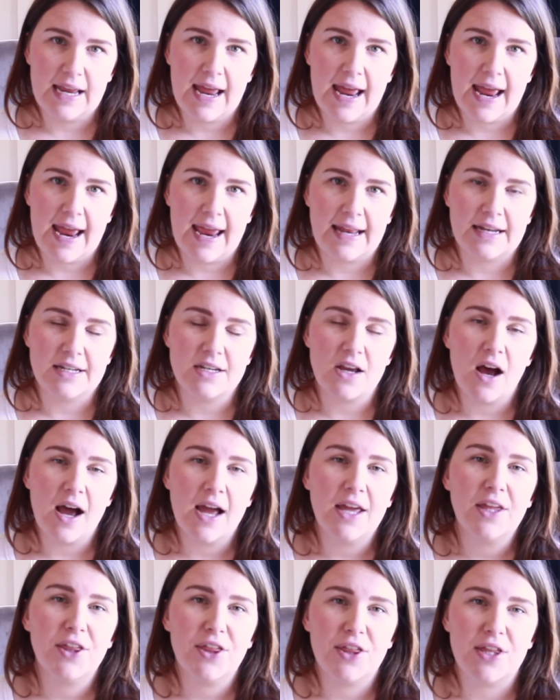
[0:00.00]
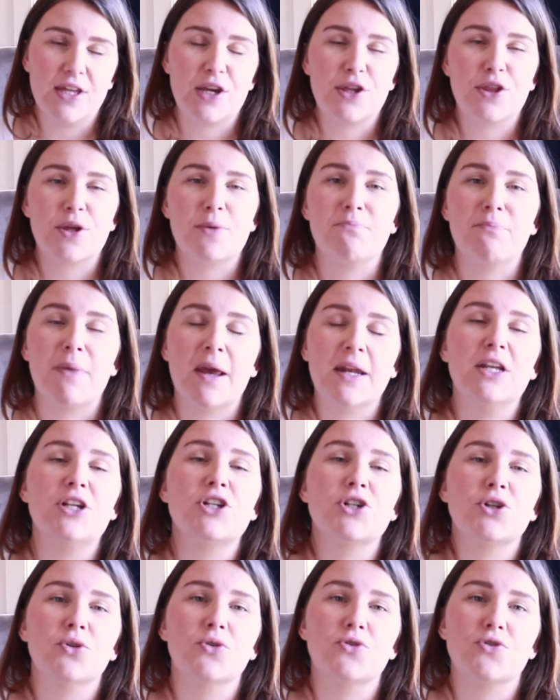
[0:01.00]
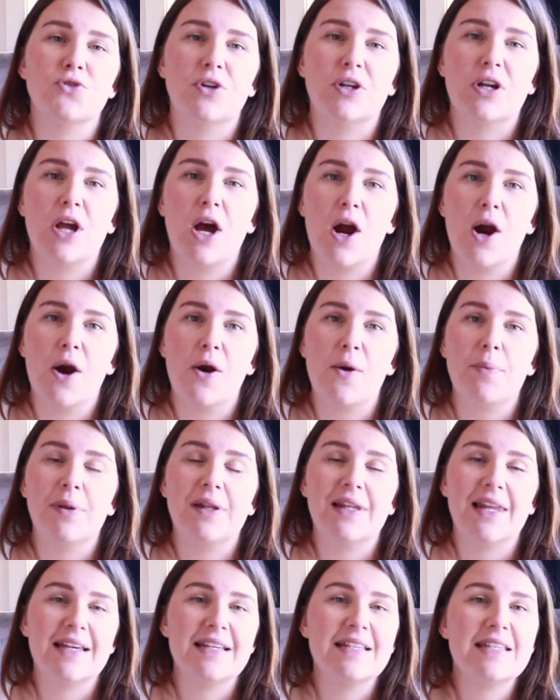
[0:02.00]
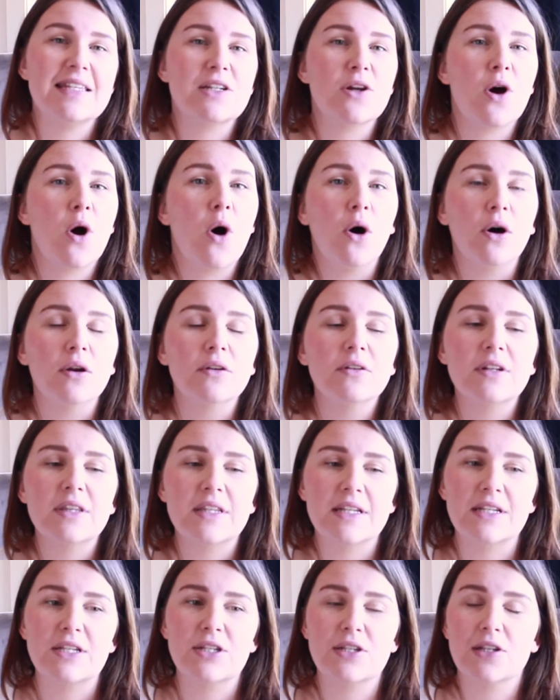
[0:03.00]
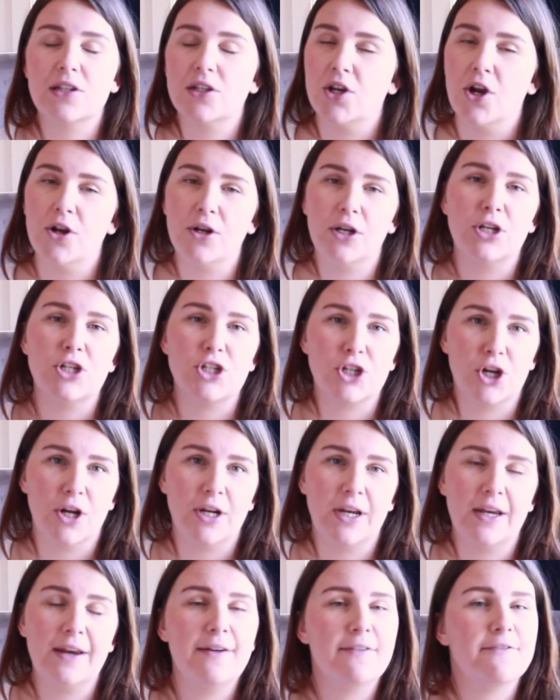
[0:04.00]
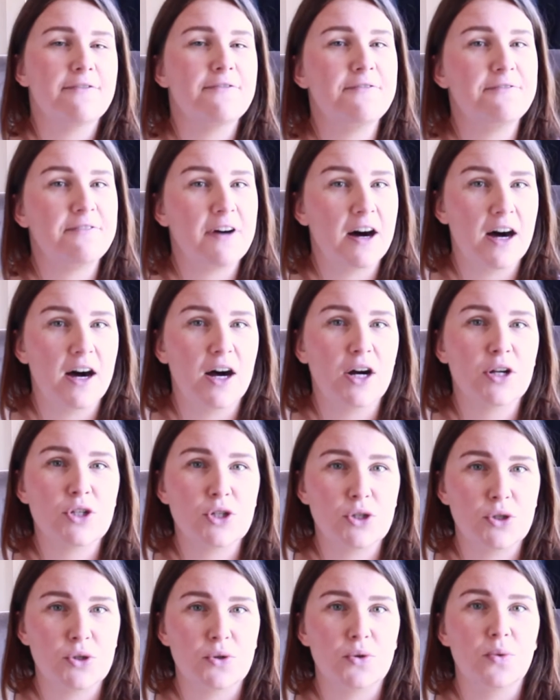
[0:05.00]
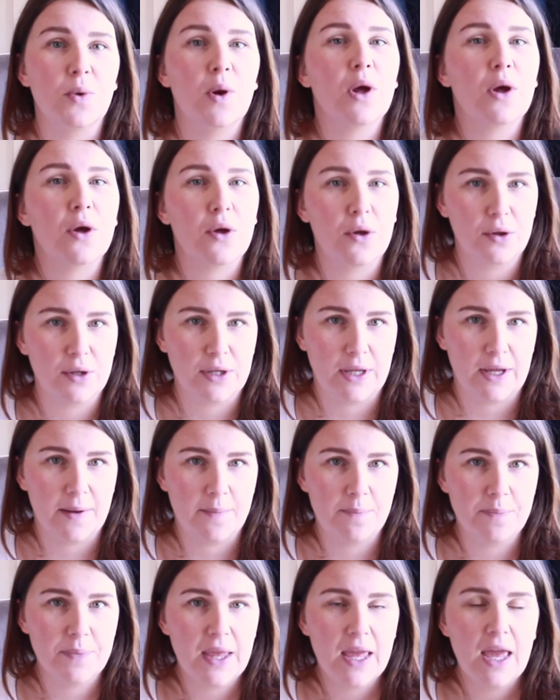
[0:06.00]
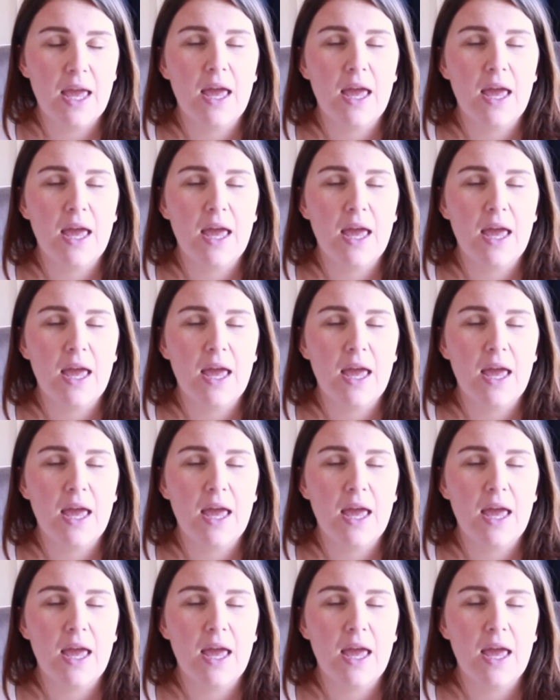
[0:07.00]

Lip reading: And I think that many children are placed on this learning journey far too early.